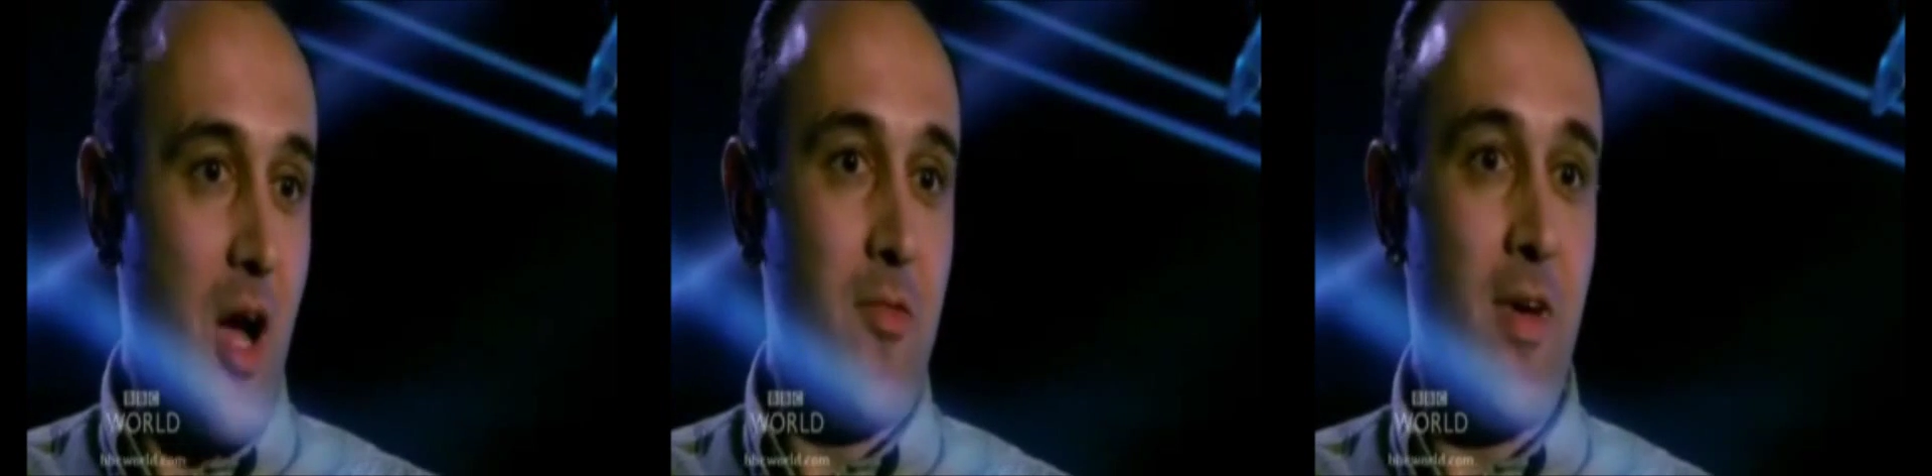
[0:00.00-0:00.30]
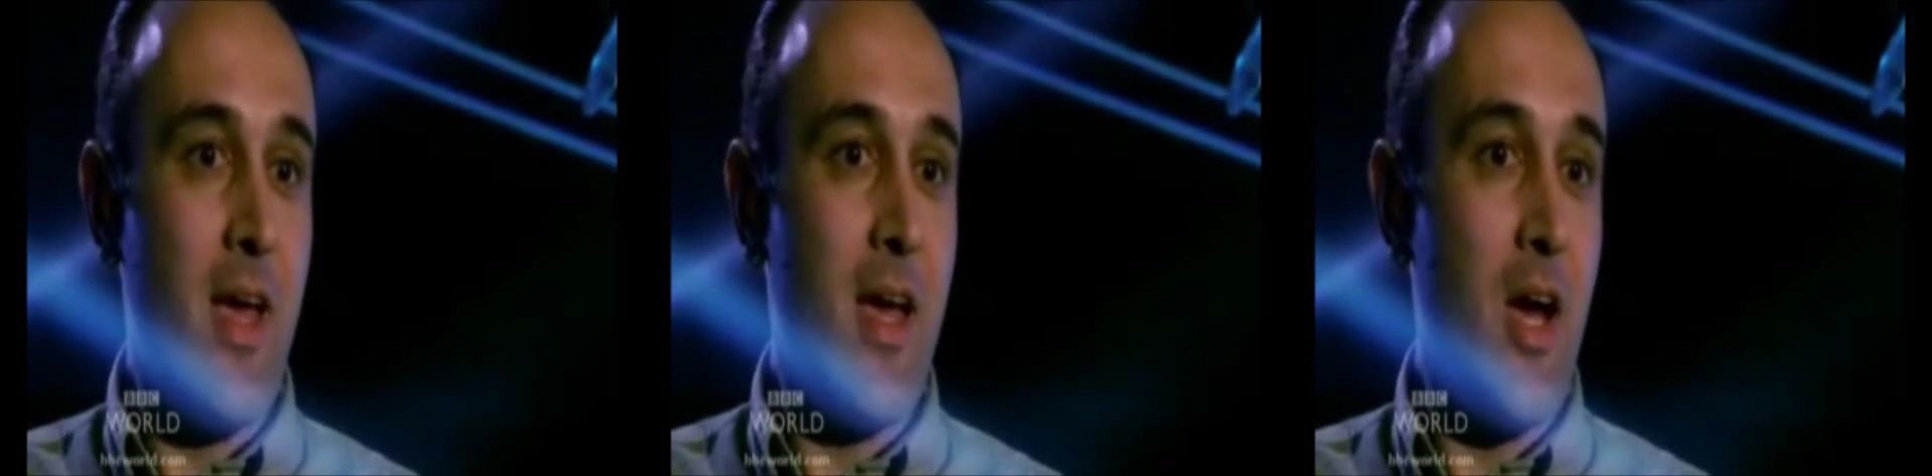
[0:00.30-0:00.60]

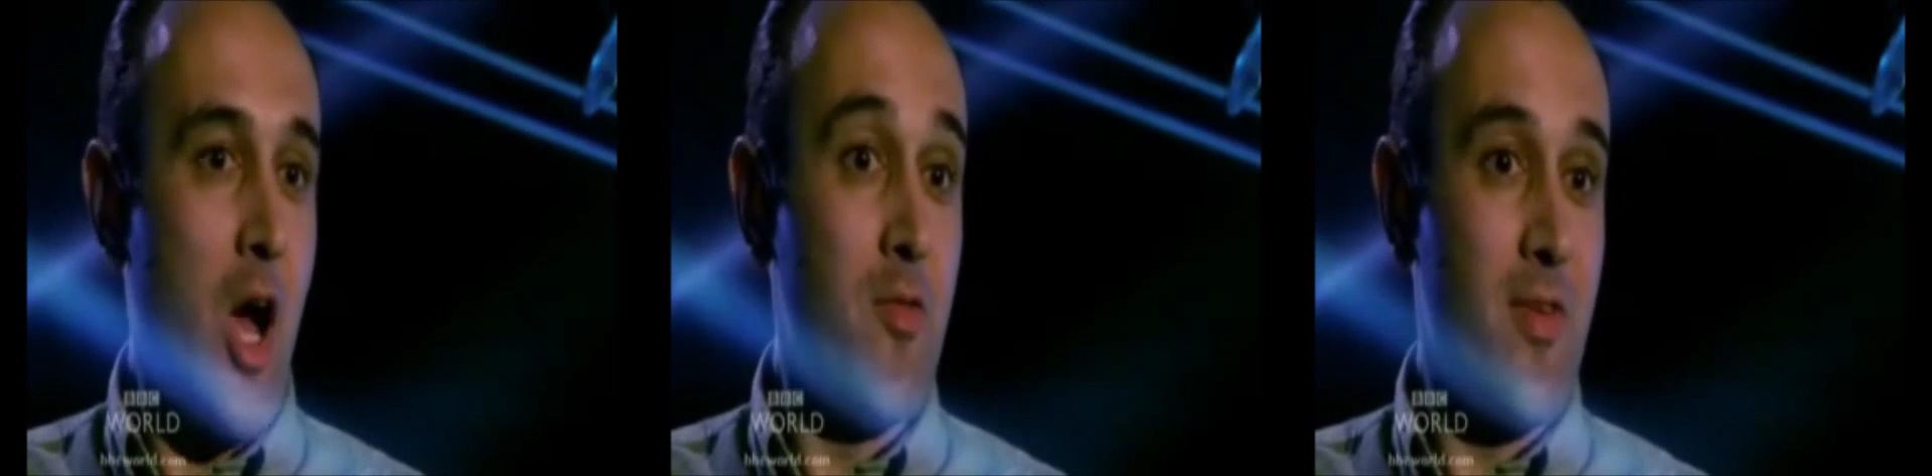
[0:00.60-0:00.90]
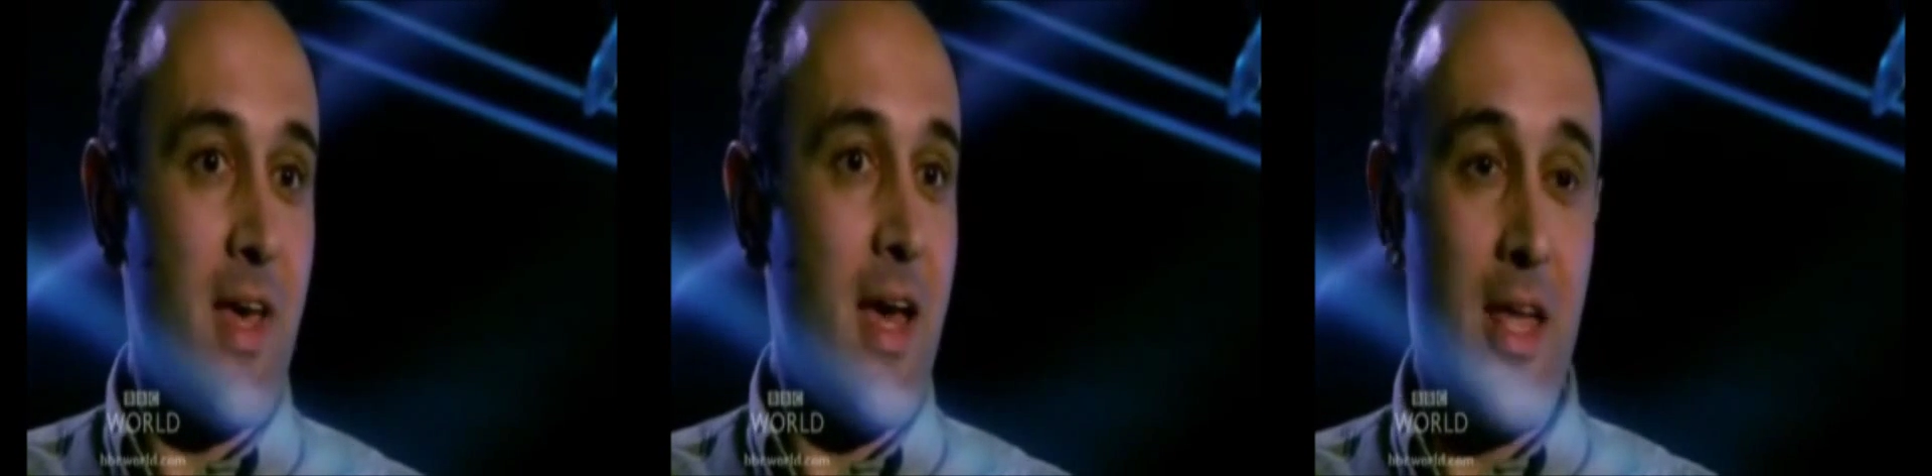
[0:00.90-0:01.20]
over here,
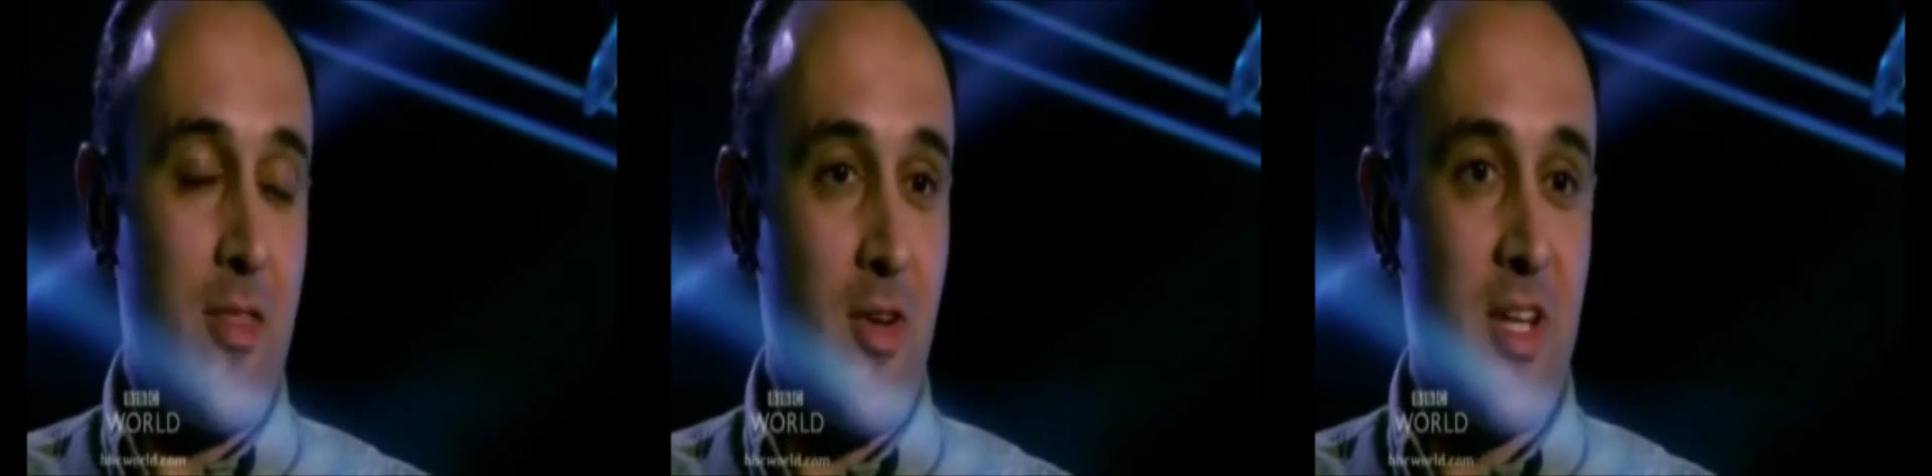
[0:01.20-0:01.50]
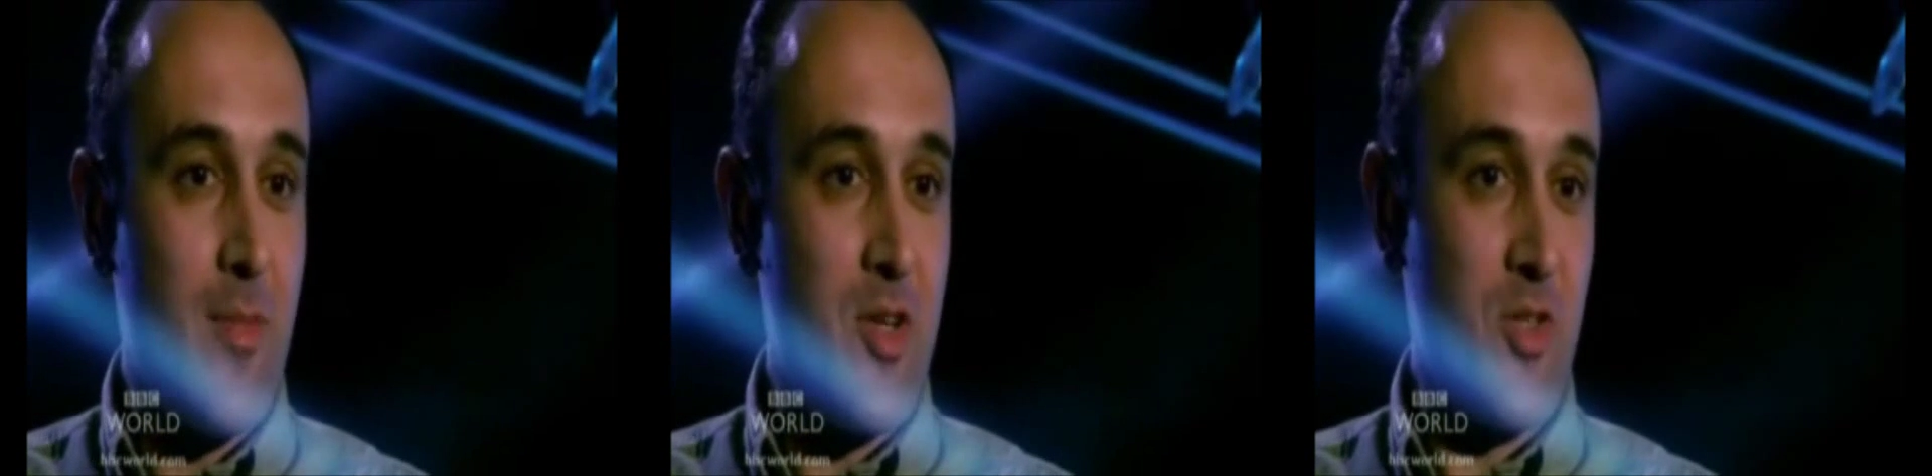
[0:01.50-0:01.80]
over there in
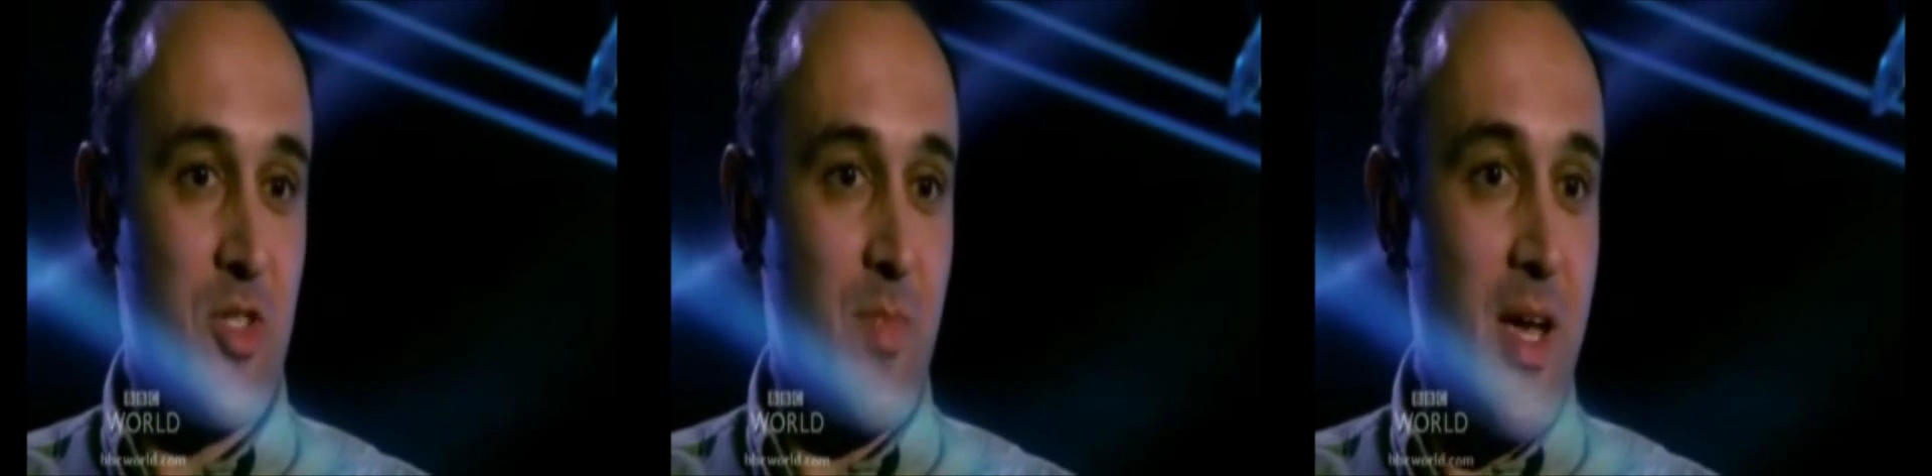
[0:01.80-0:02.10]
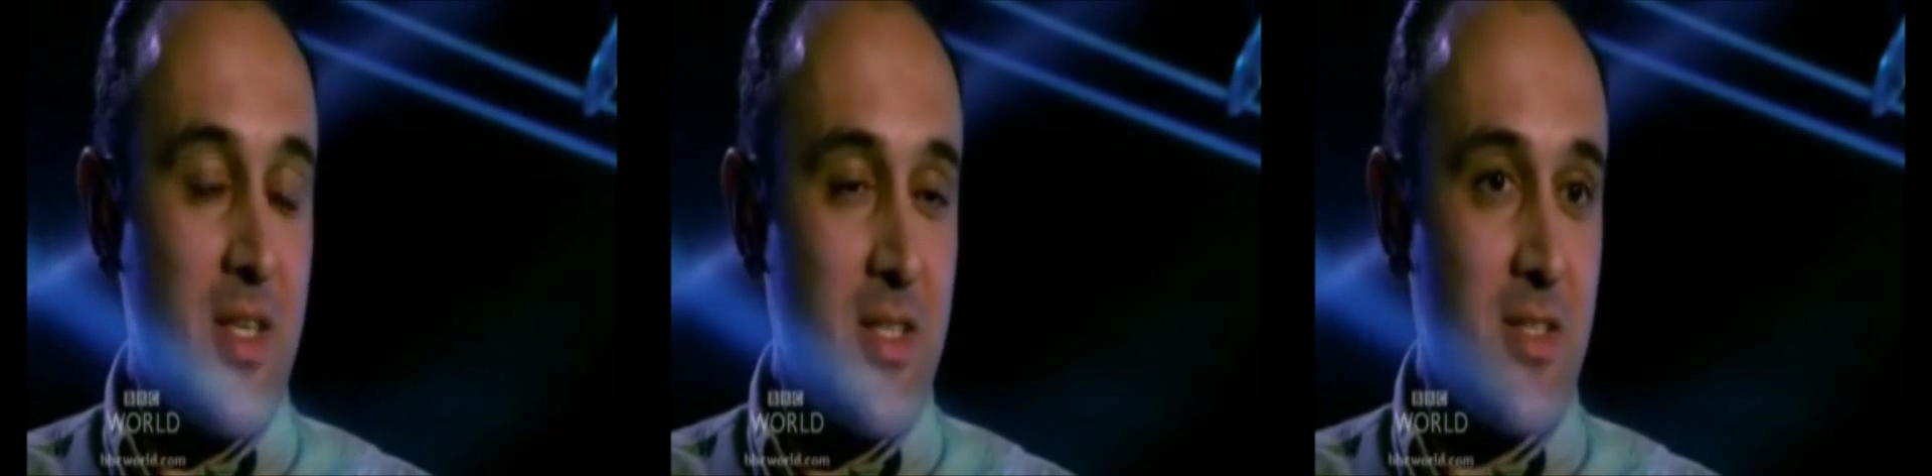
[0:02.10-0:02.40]
3-dimensional
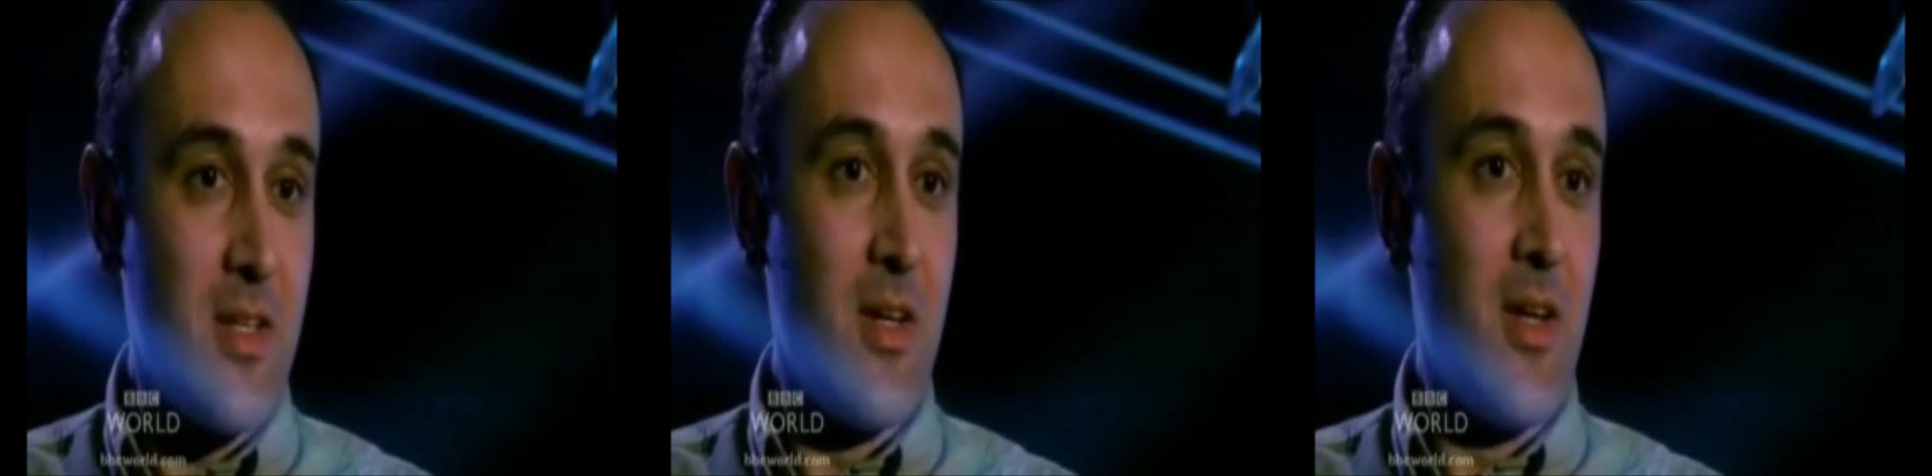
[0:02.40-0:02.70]
space,